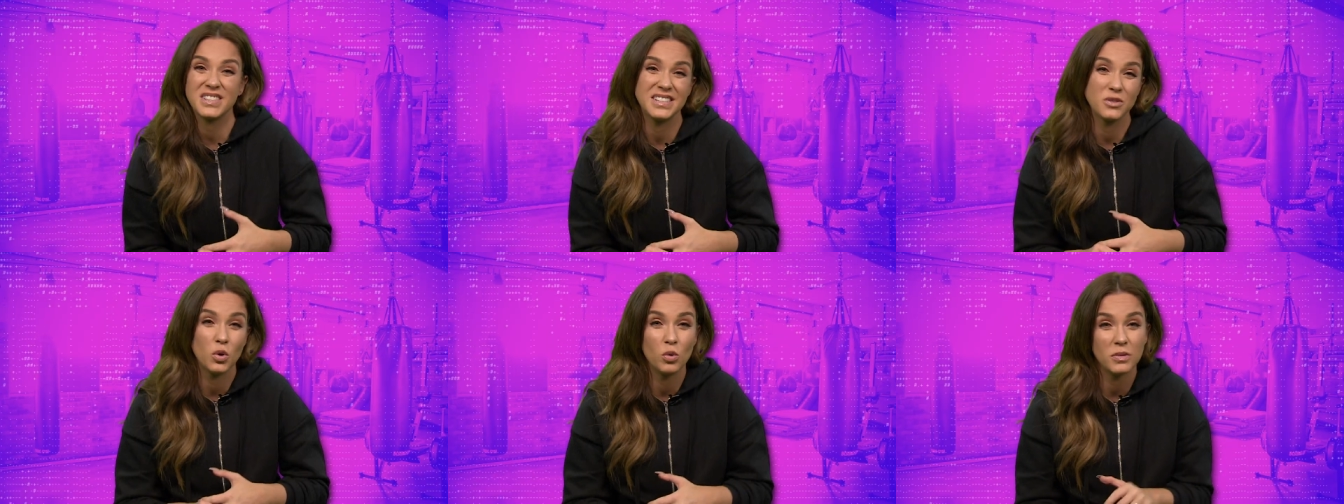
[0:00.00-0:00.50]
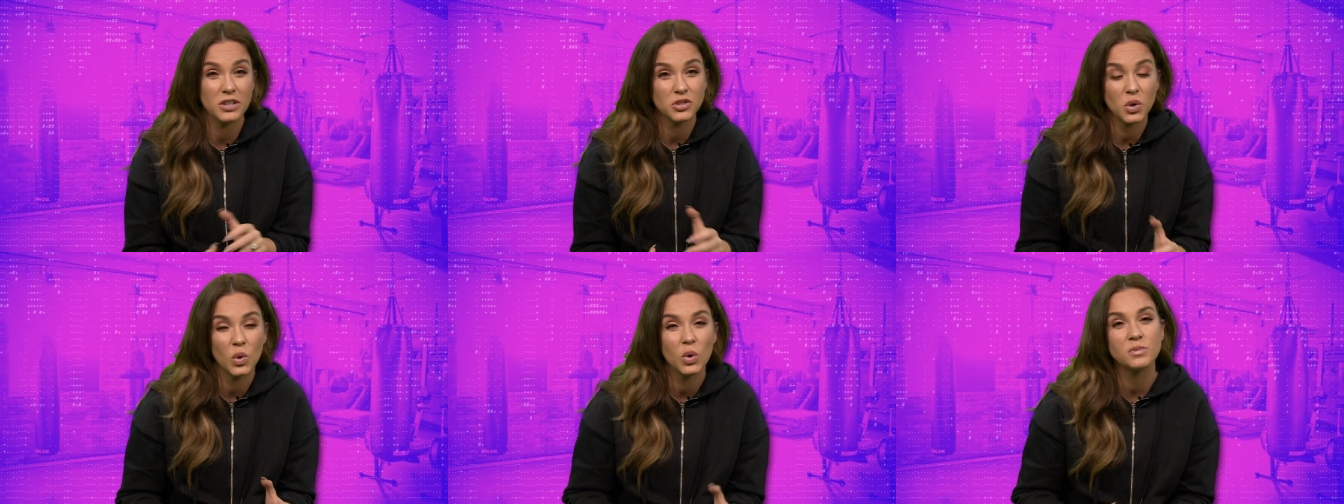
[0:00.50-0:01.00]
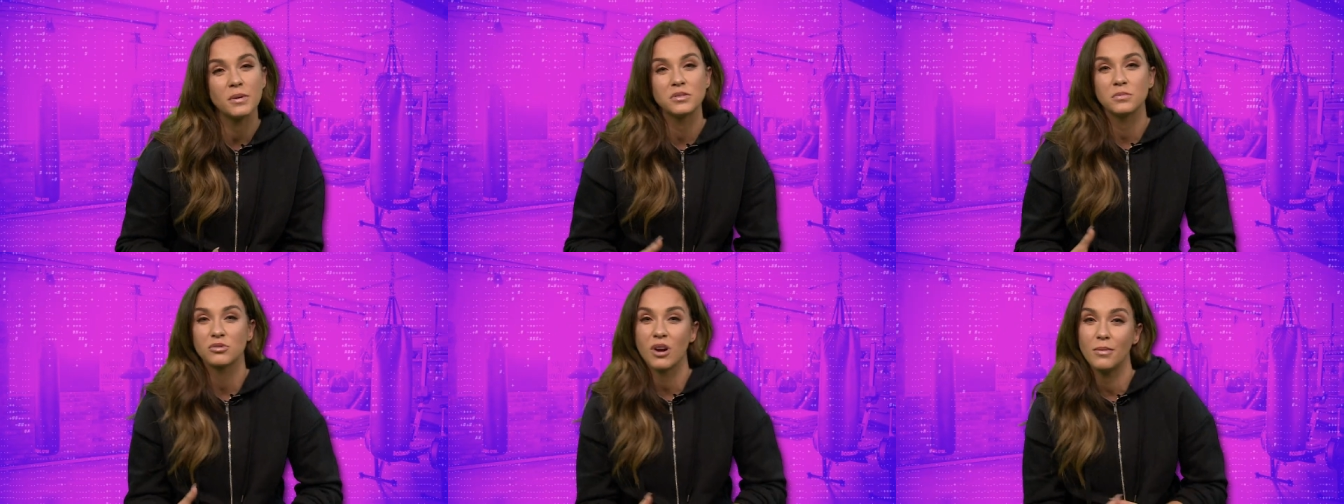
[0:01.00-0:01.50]
like a wholemeal toast, maybe
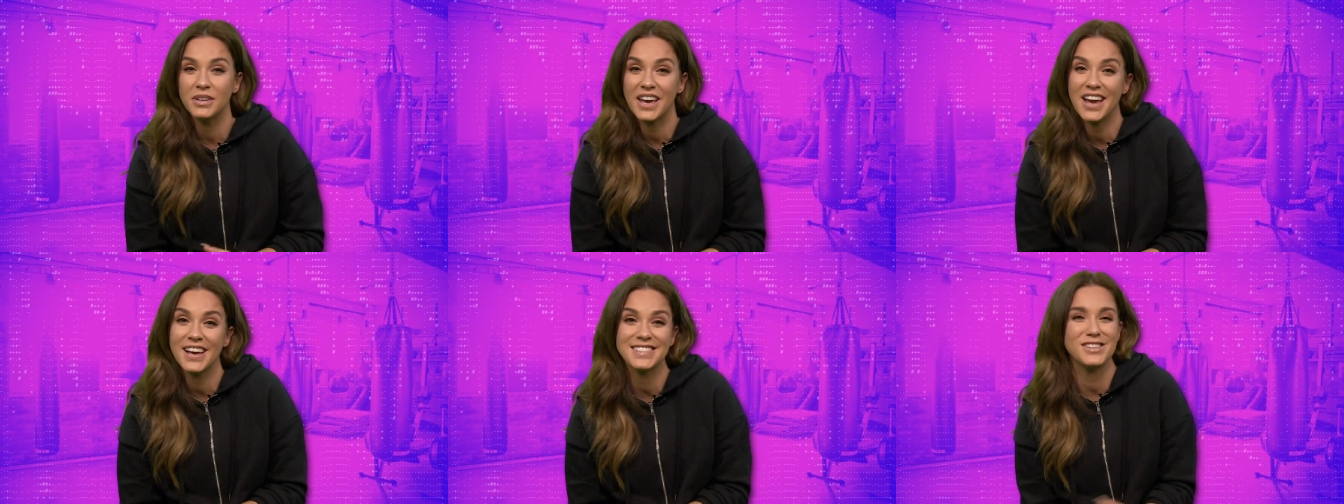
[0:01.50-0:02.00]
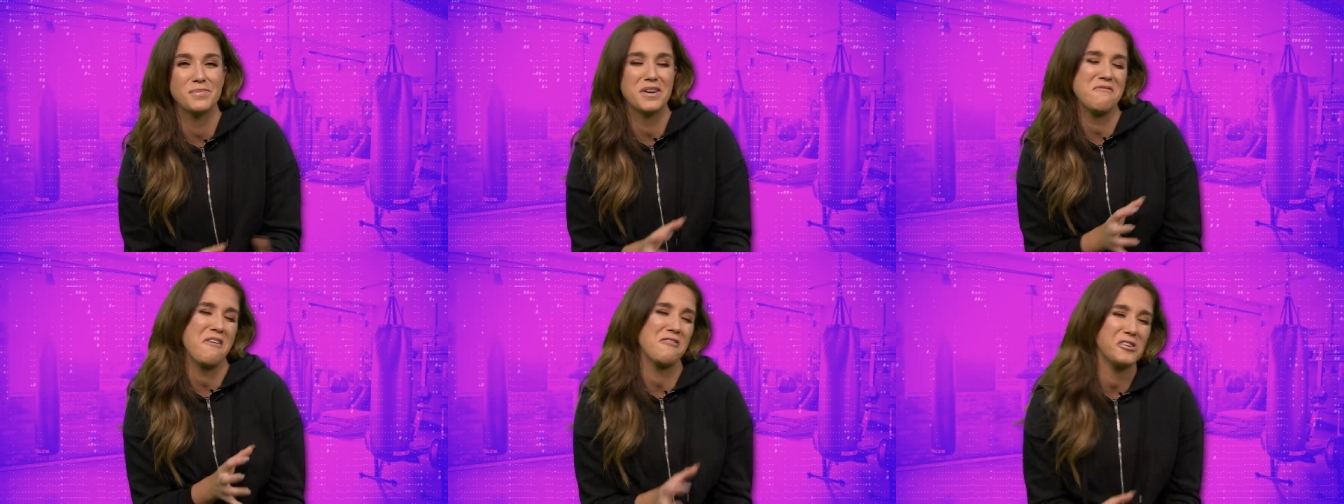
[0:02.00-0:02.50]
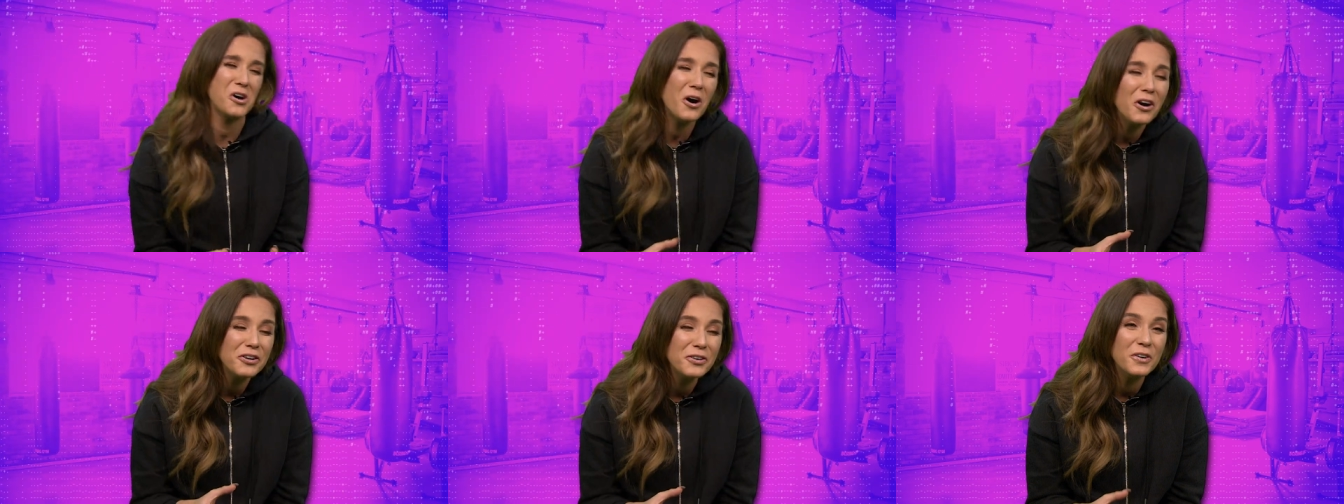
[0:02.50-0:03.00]
some scrambled eggs, a little bit of
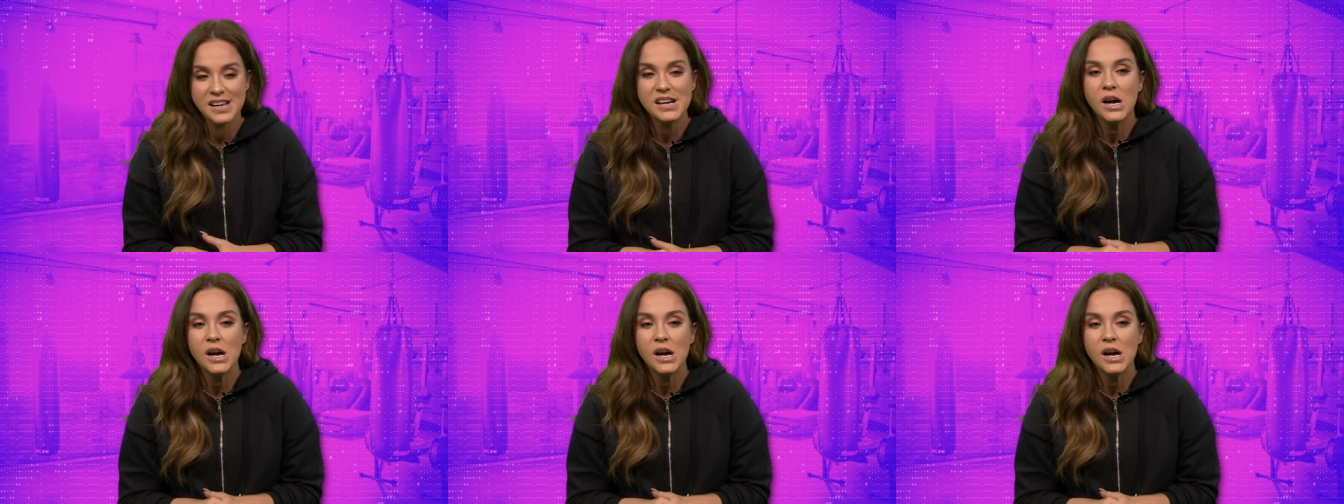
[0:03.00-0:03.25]
avocado.